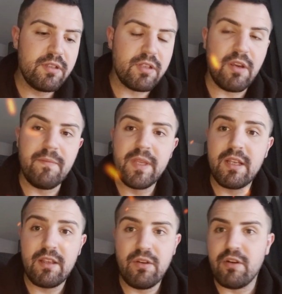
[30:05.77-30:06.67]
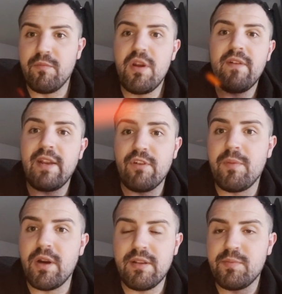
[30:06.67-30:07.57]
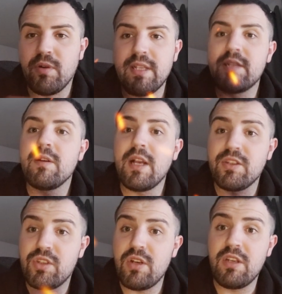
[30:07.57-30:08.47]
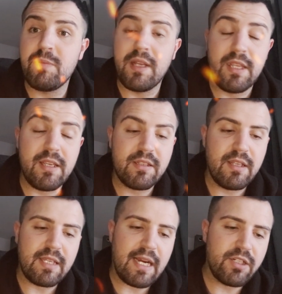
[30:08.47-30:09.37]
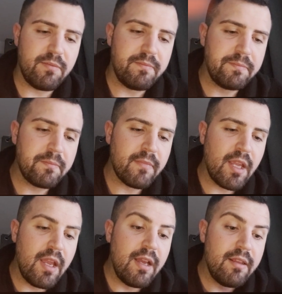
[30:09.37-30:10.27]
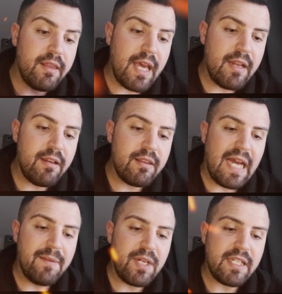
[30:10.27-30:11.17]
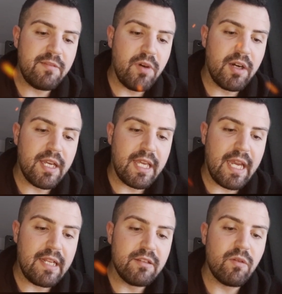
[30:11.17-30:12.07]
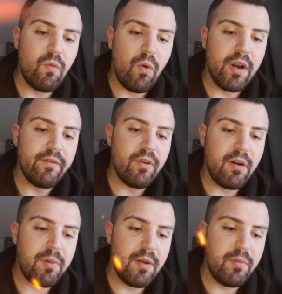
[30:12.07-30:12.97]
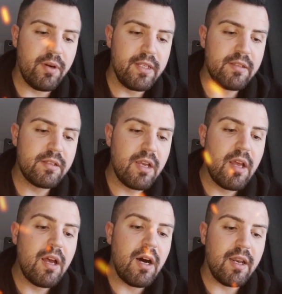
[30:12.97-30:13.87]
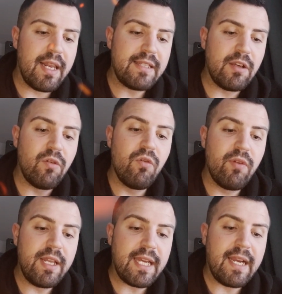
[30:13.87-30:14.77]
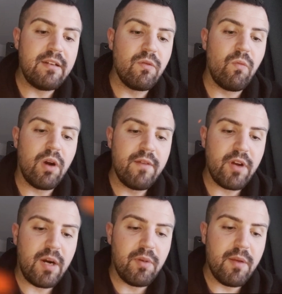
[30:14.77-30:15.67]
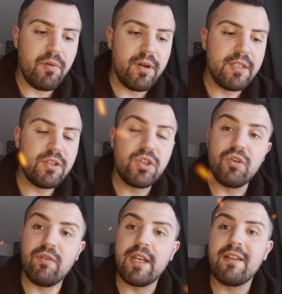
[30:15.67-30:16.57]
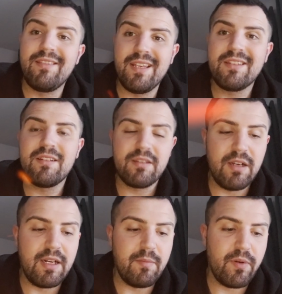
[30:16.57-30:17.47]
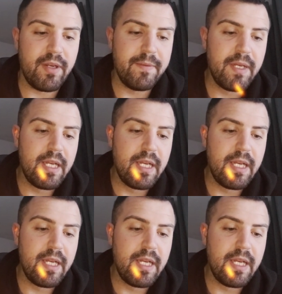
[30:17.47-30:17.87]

So you're going to remove any of your opponent's points as soon as you spend this action. Then that objective marker gains 1 of your upload points, unless it already gained 1 of your upload points during this turning point.